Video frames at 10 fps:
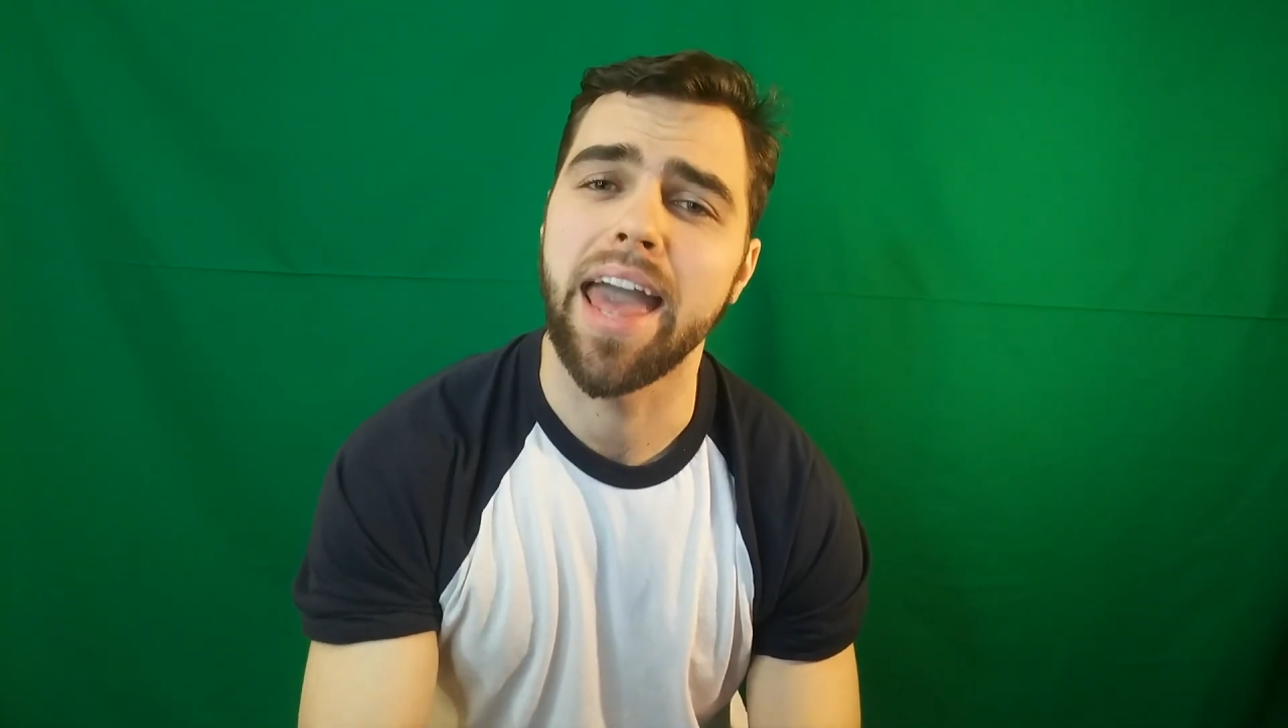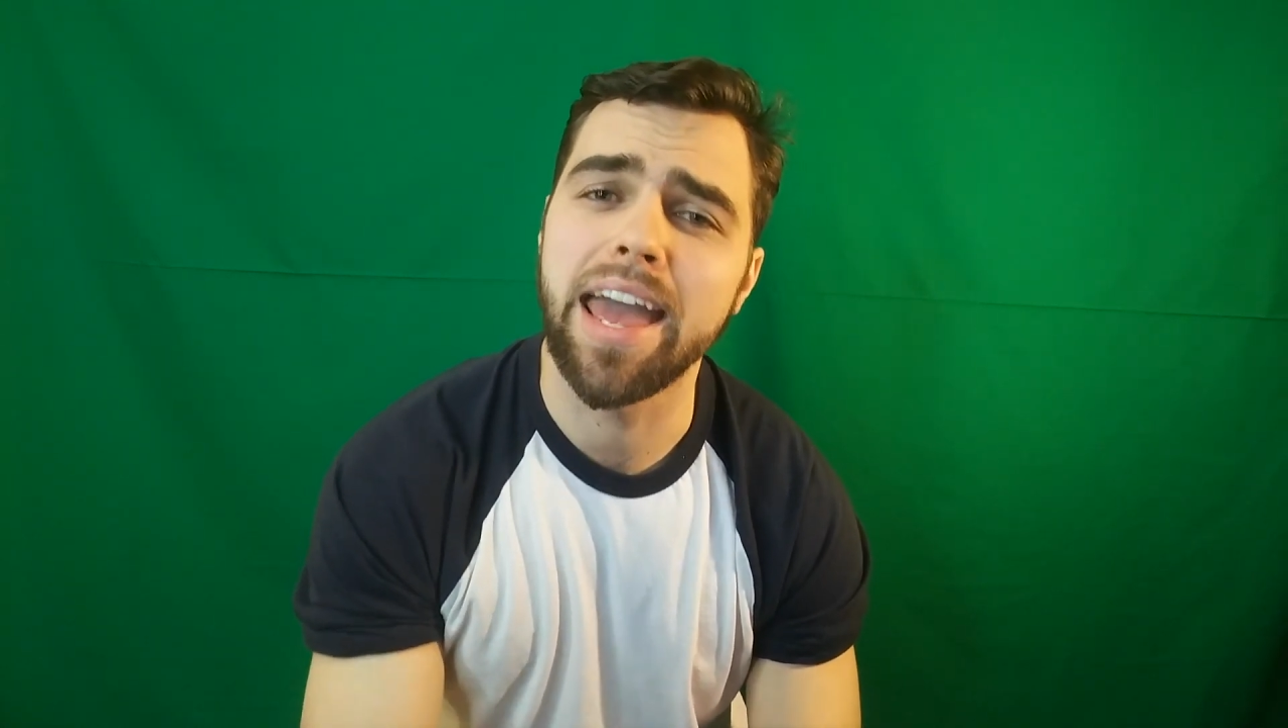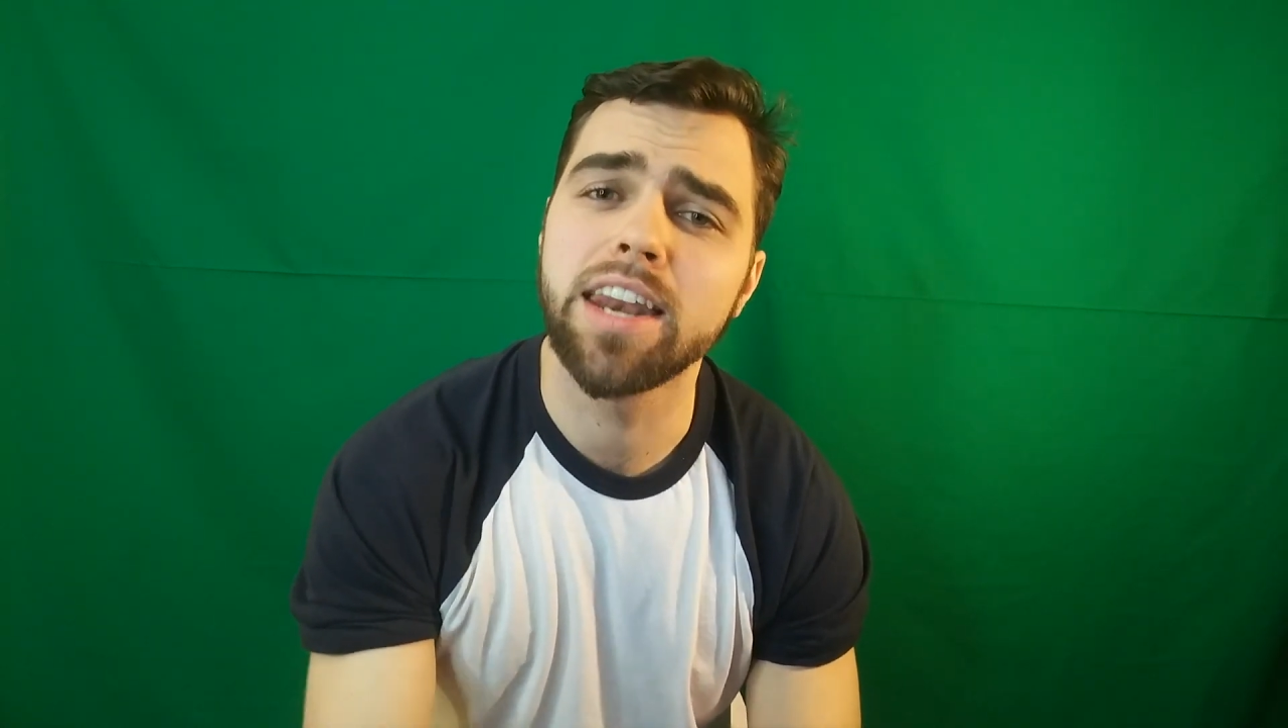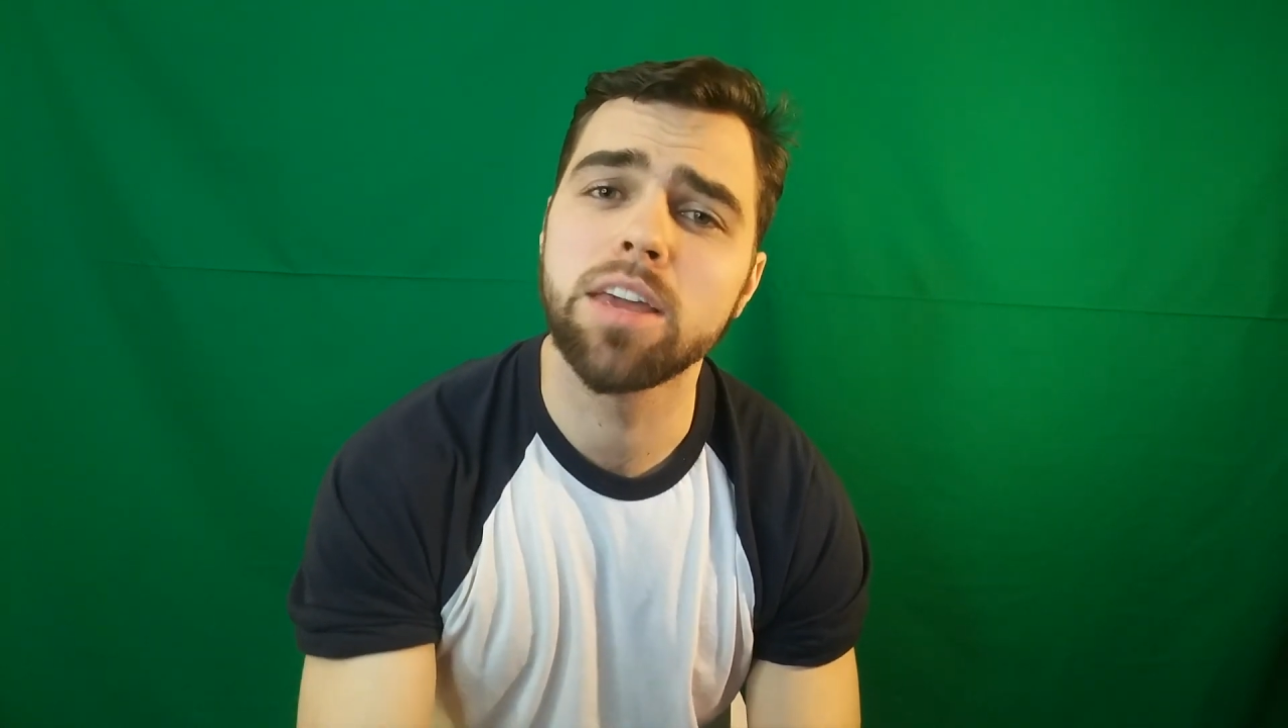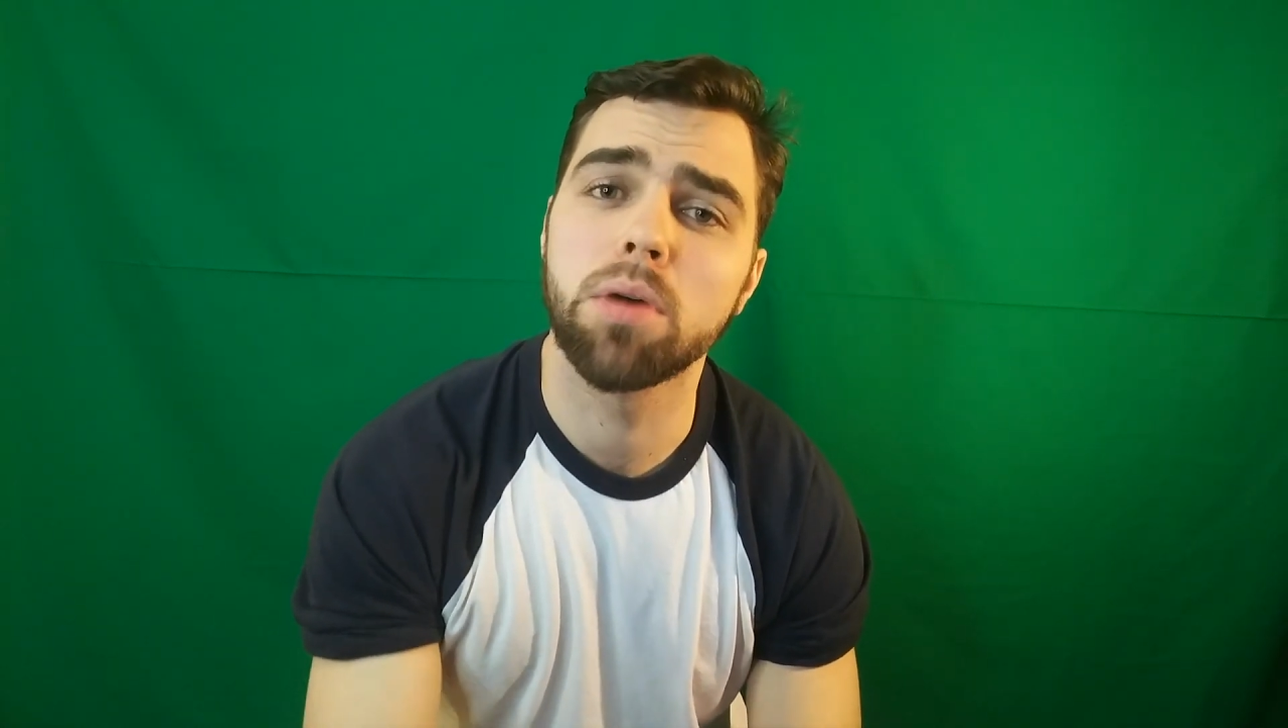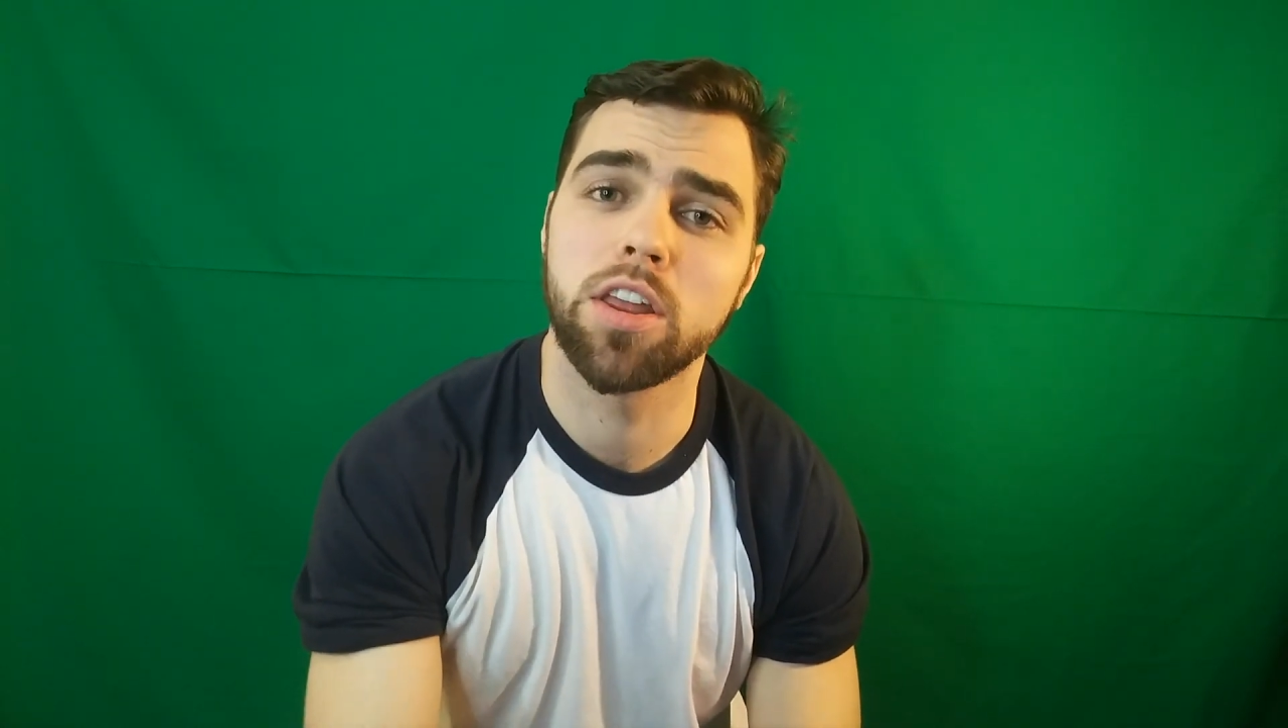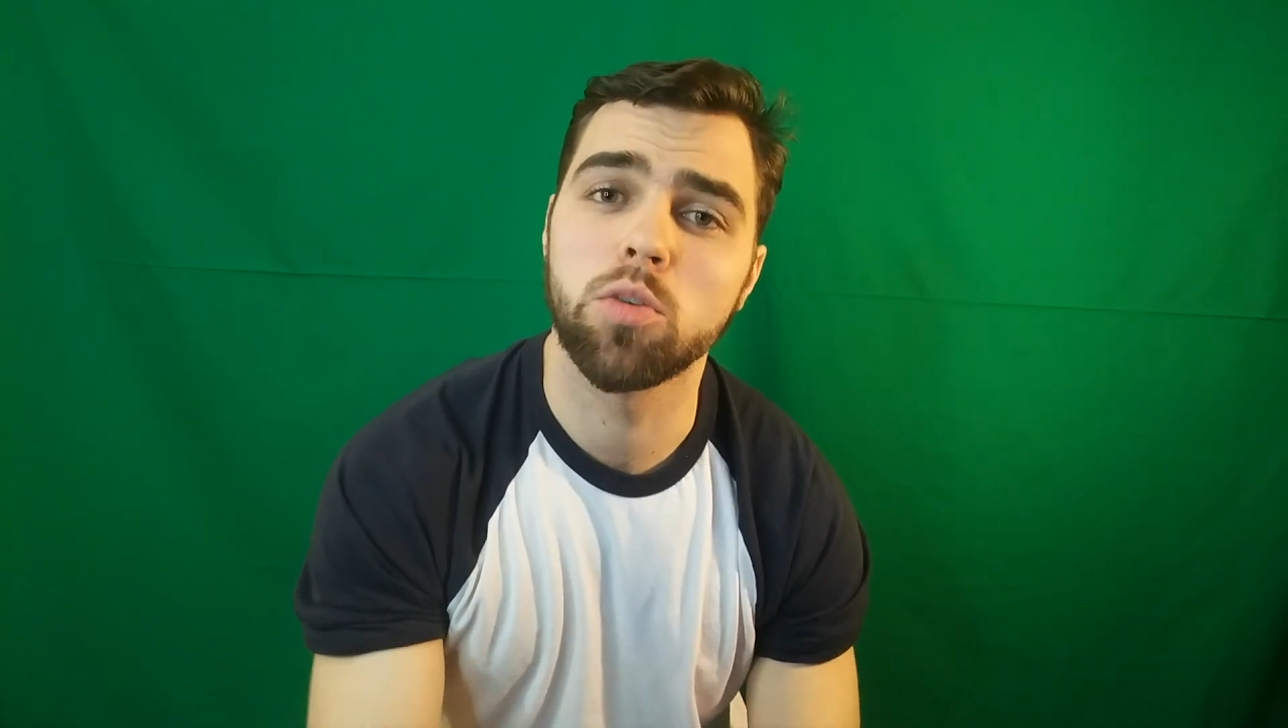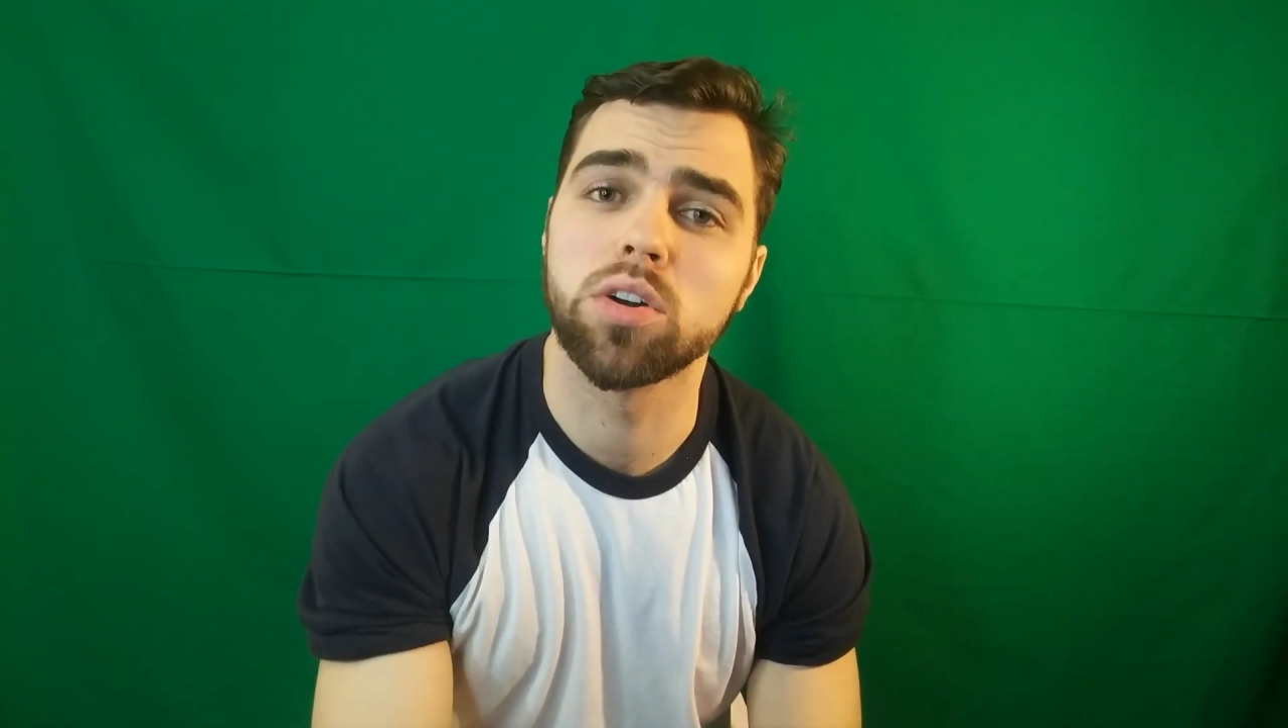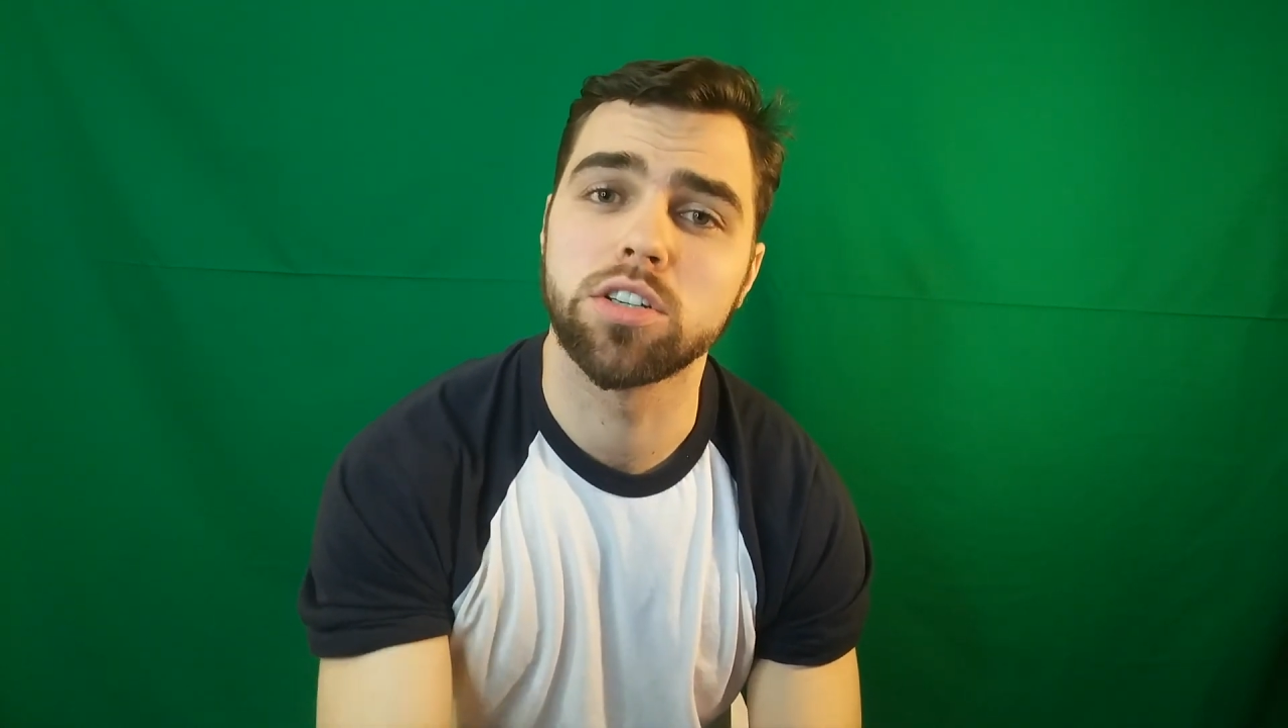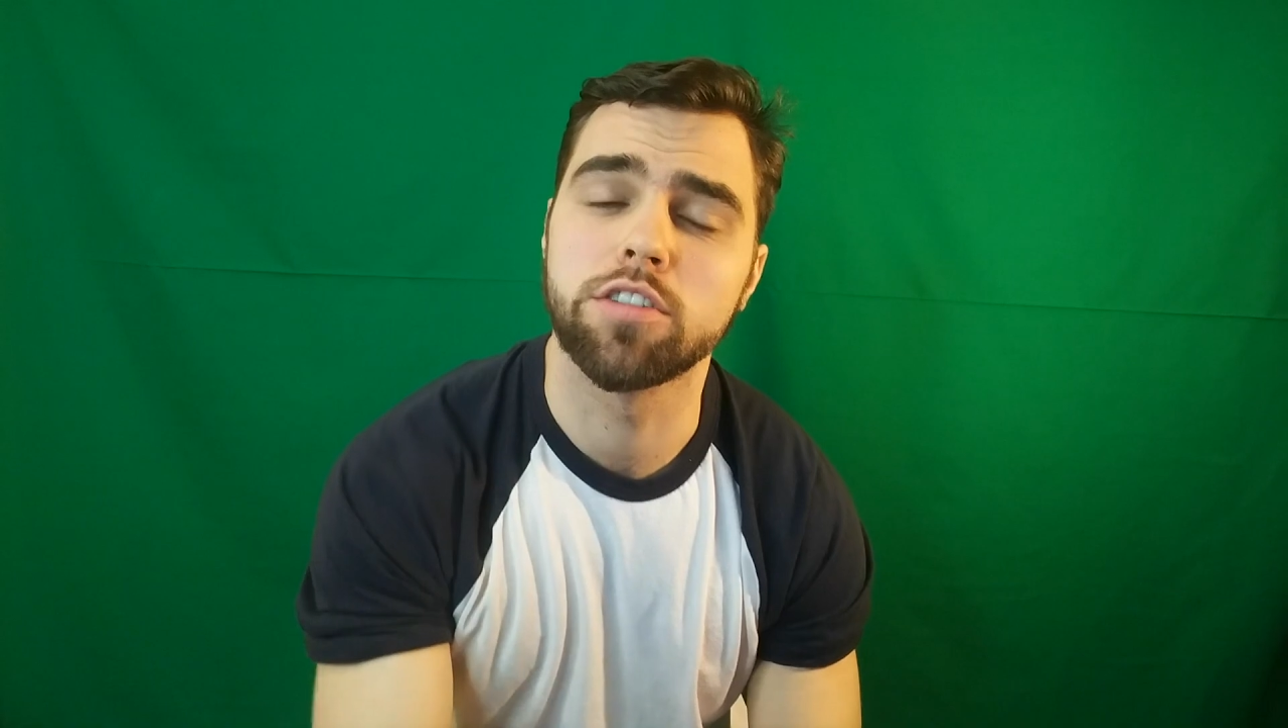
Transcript: anybody would